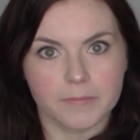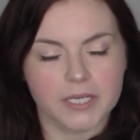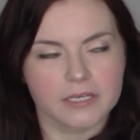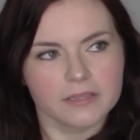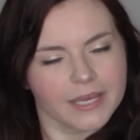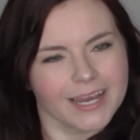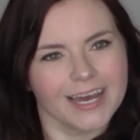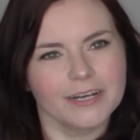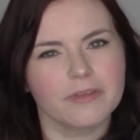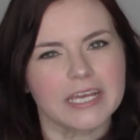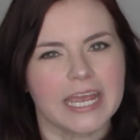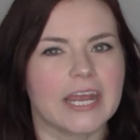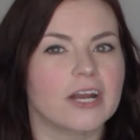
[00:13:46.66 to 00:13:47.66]
like kind of
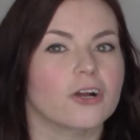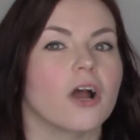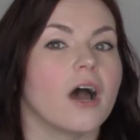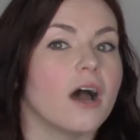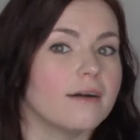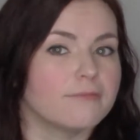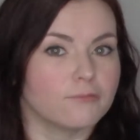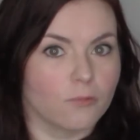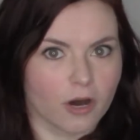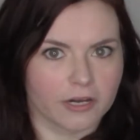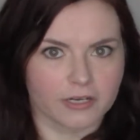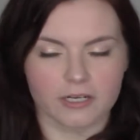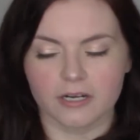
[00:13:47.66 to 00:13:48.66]
like air of
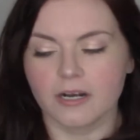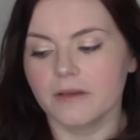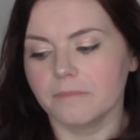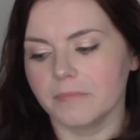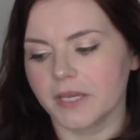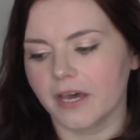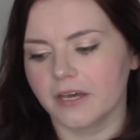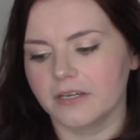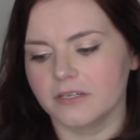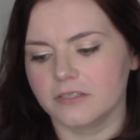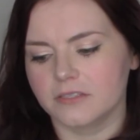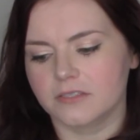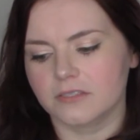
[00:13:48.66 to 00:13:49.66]
water,
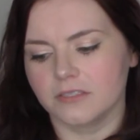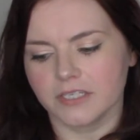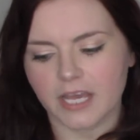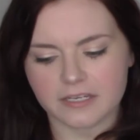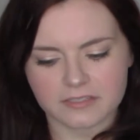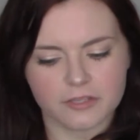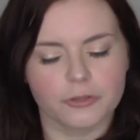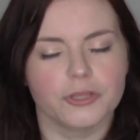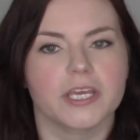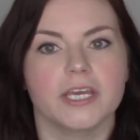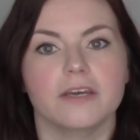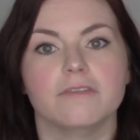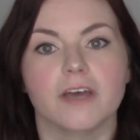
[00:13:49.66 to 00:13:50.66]
because yes, they're the
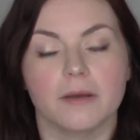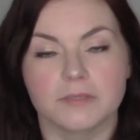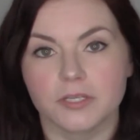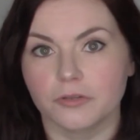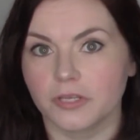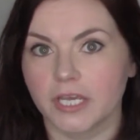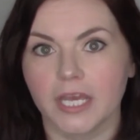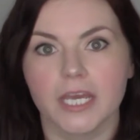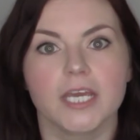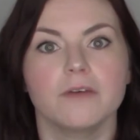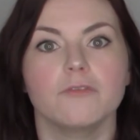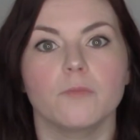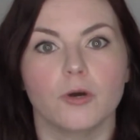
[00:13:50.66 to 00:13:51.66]
King of Cups, they're the
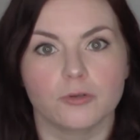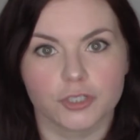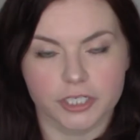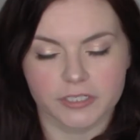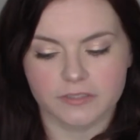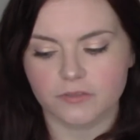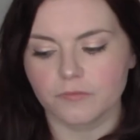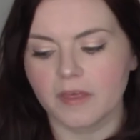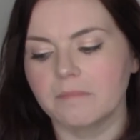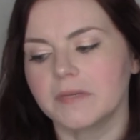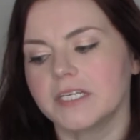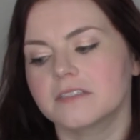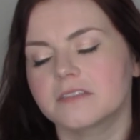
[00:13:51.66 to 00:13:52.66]
king of emotion, so that
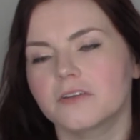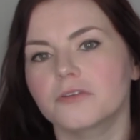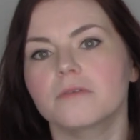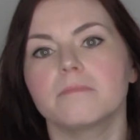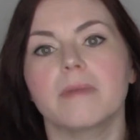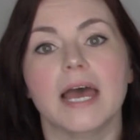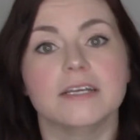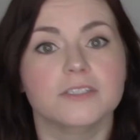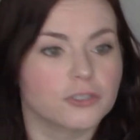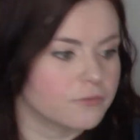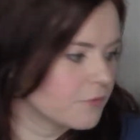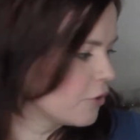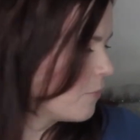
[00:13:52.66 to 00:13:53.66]
means they're the master of their